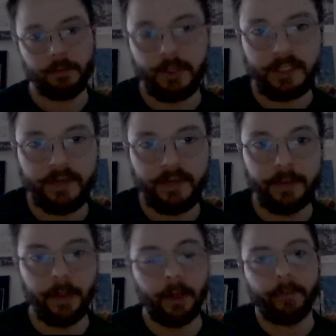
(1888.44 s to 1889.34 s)
that's fine.
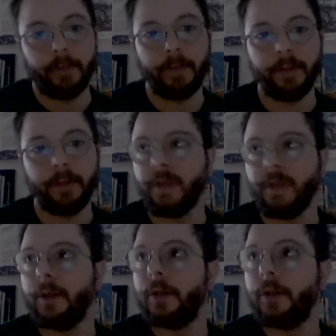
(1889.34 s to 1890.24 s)
Maybe
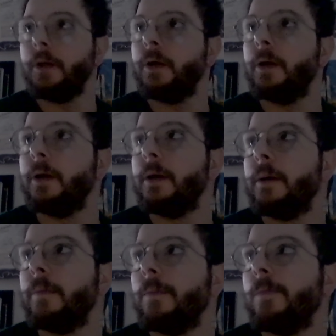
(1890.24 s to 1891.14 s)

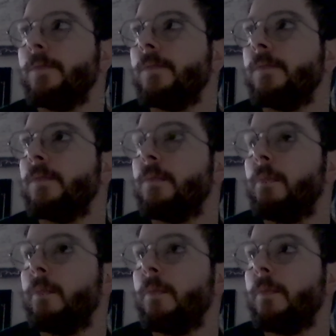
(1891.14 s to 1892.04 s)
um,
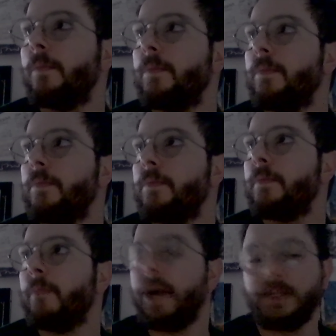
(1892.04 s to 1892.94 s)

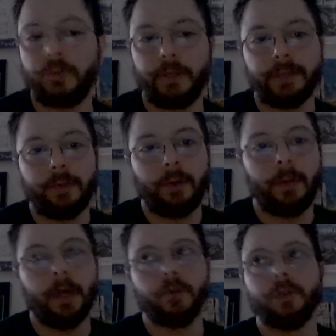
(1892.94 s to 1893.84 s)
my answer is more
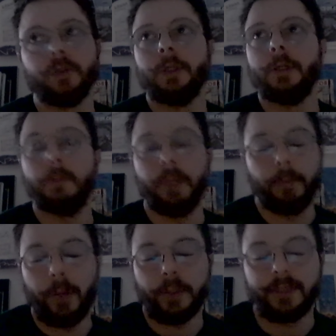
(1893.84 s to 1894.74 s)
about
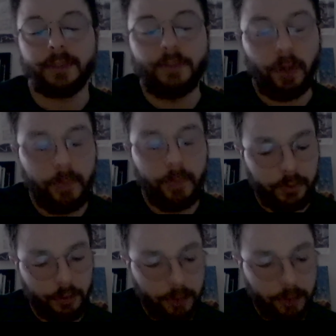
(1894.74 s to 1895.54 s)
my question is more about